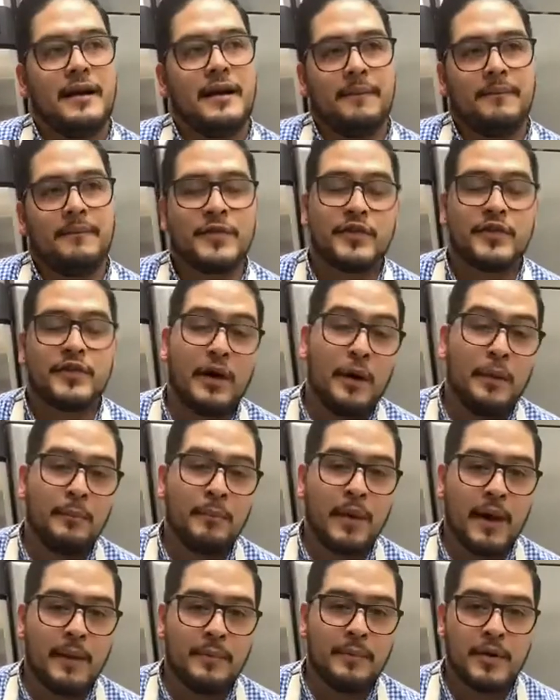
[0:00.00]

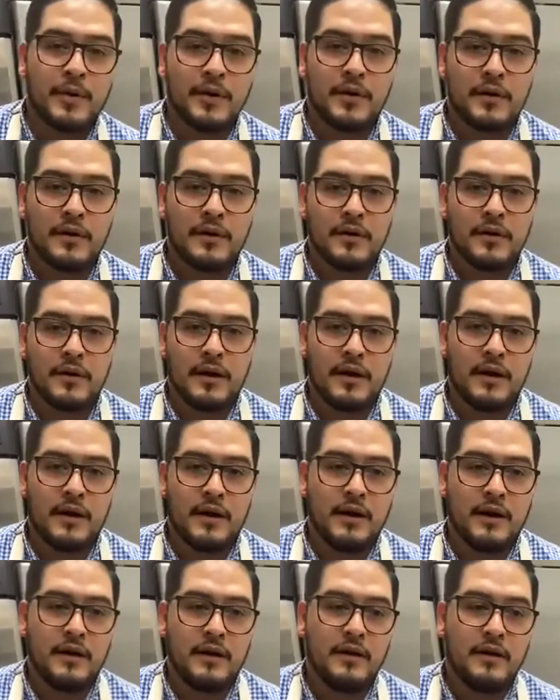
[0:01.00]
salt, pepper,
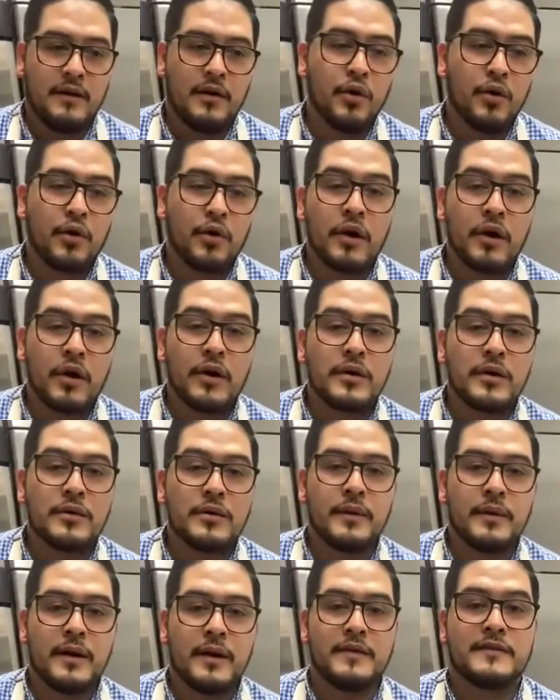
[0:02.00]
whole
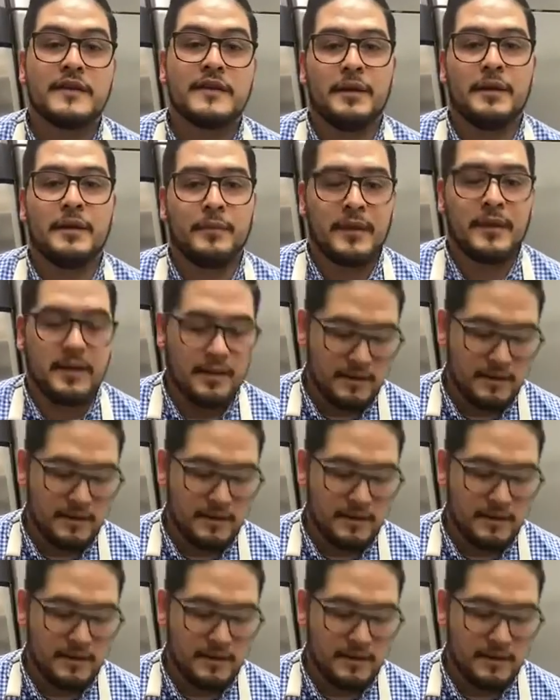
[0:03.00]
clove, and cinnamon.